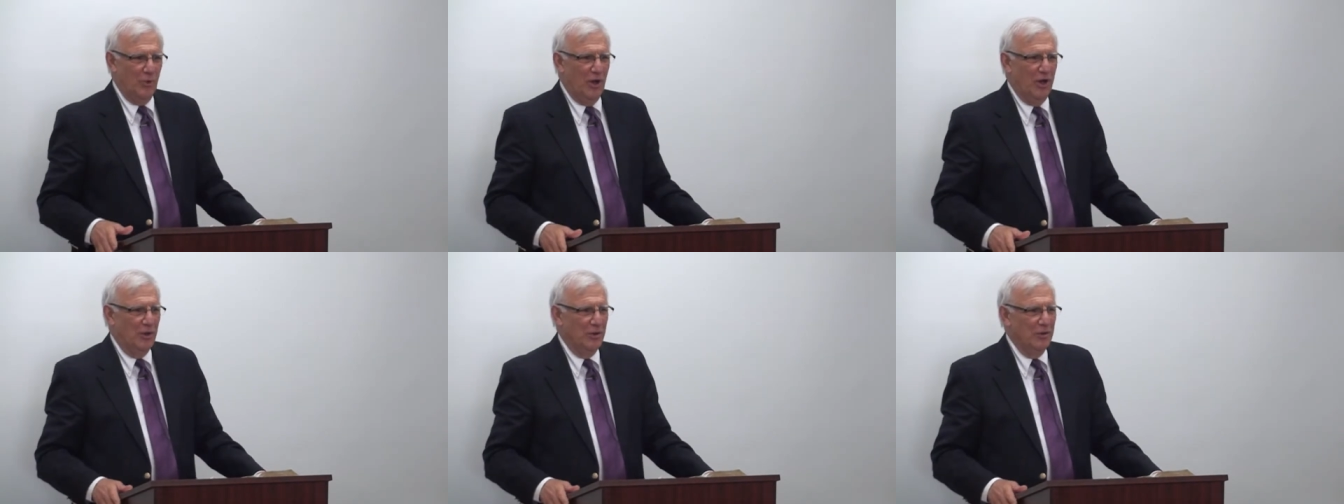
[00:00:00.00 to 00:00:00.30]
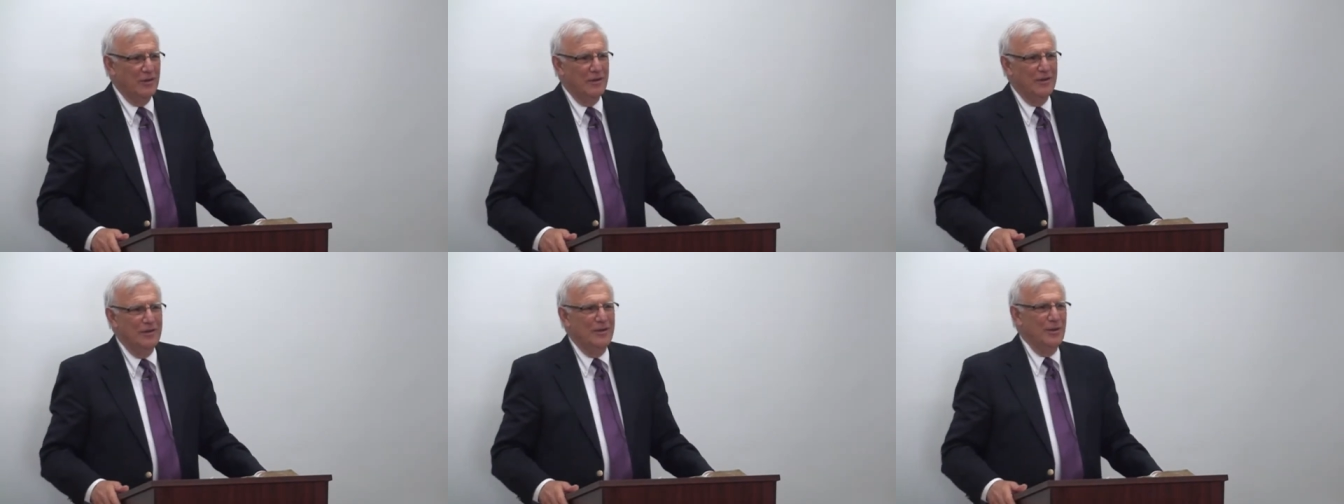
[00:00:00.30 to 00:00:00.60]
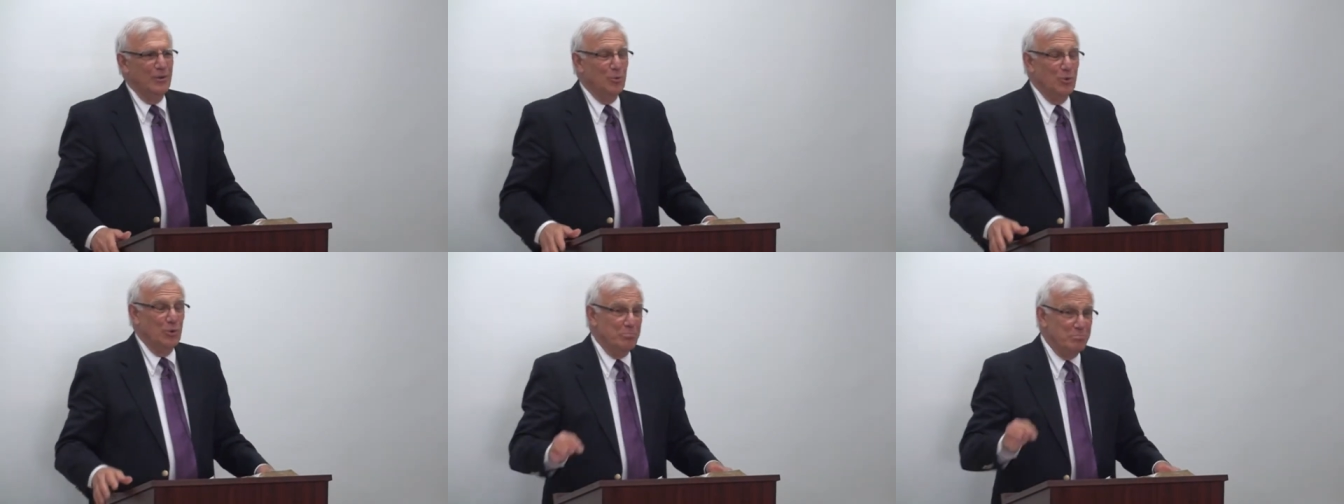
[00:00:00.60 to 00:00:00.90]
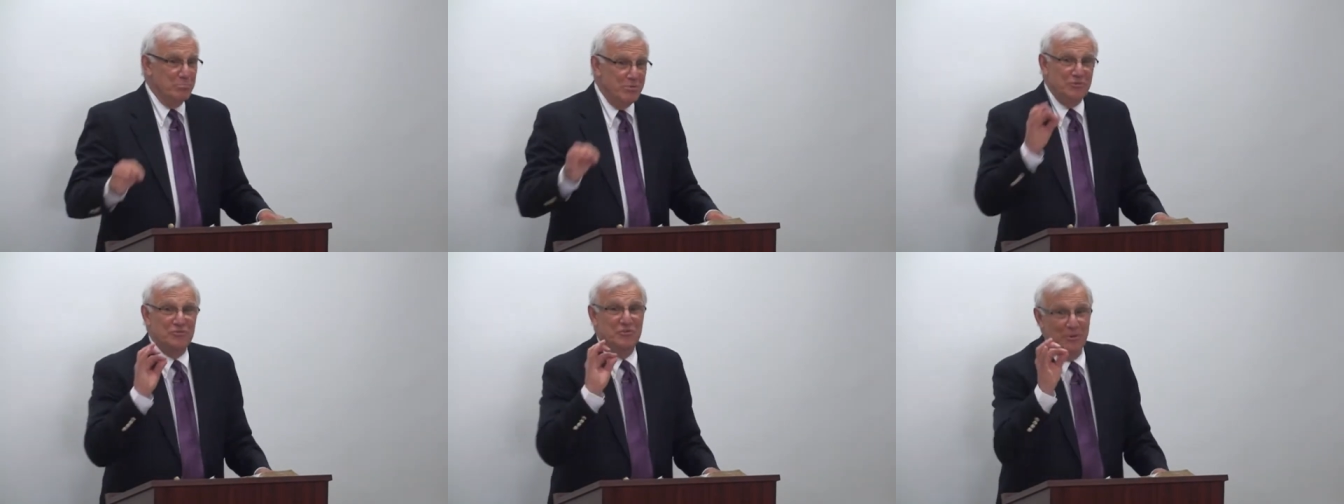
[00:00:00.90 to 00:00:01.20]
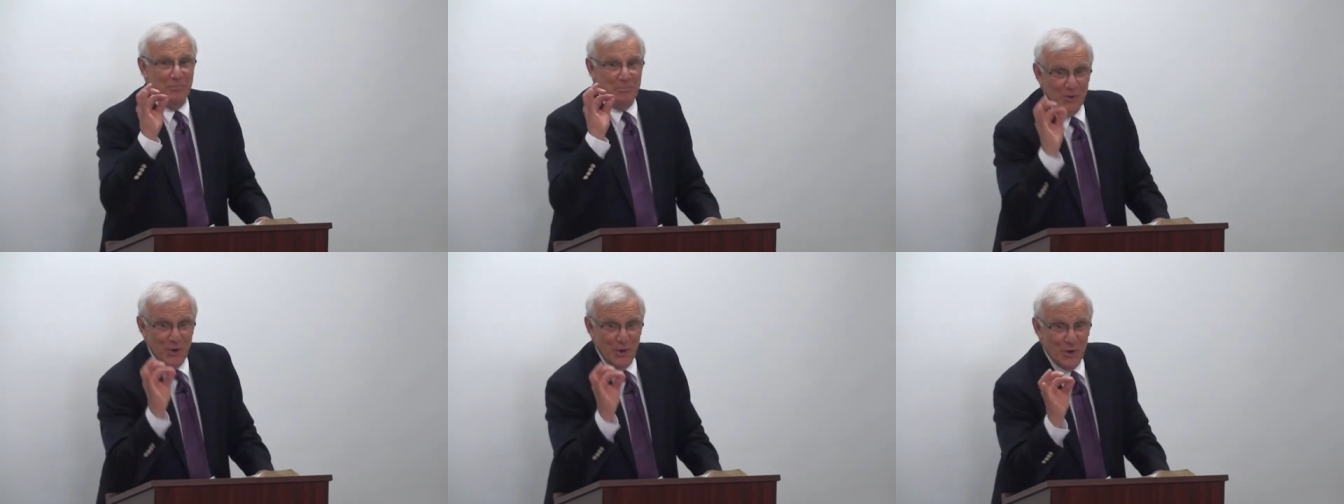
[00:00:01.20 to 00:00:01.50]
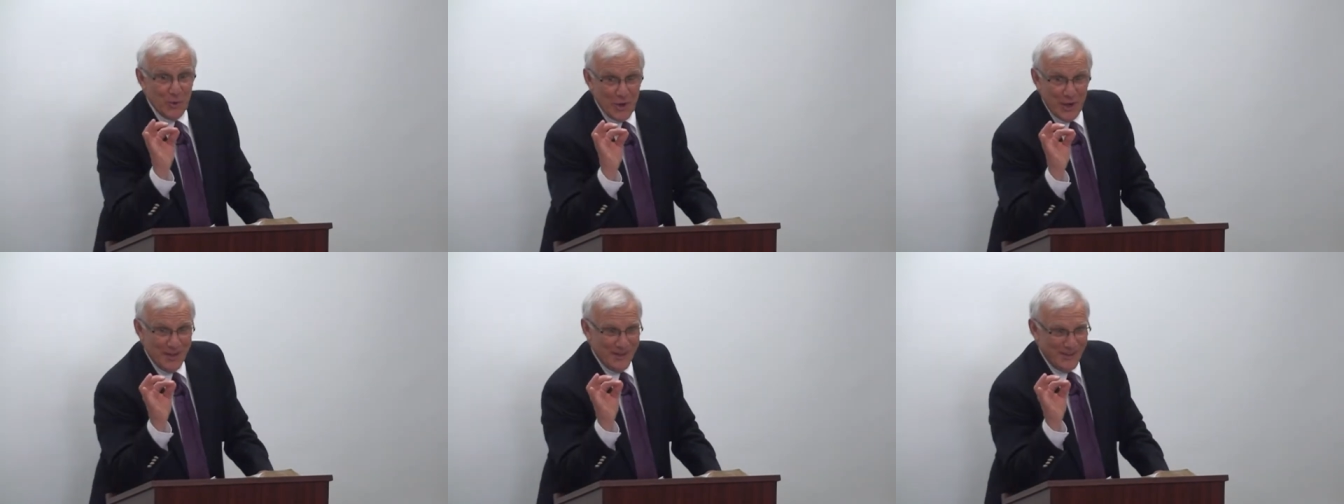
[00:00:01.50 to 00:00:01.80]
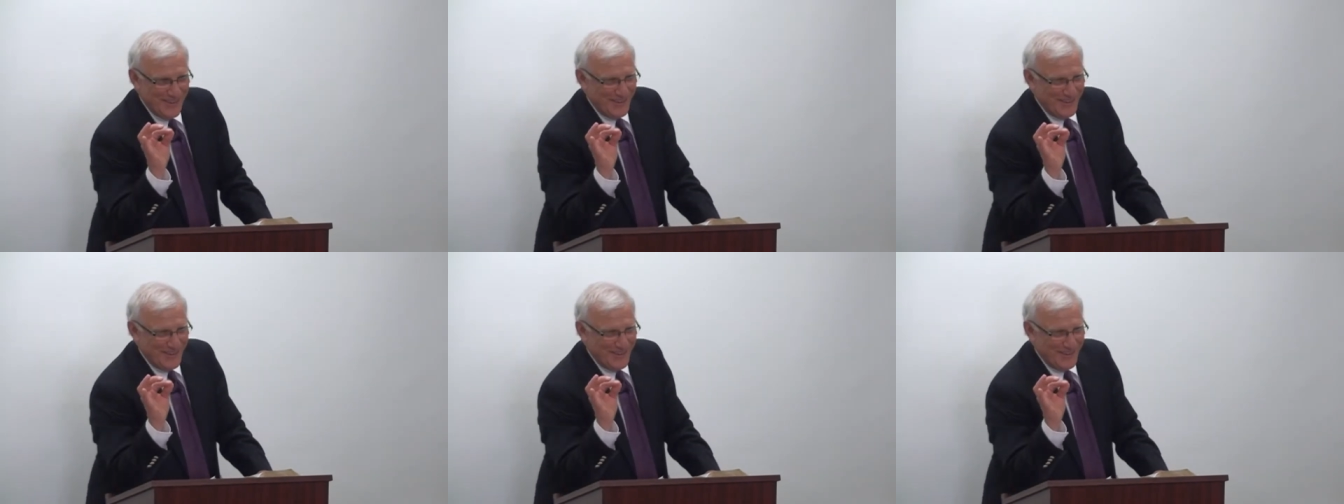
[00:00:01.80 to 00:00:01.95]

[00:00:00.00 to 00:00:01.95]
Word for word: Well, when Bishop Noah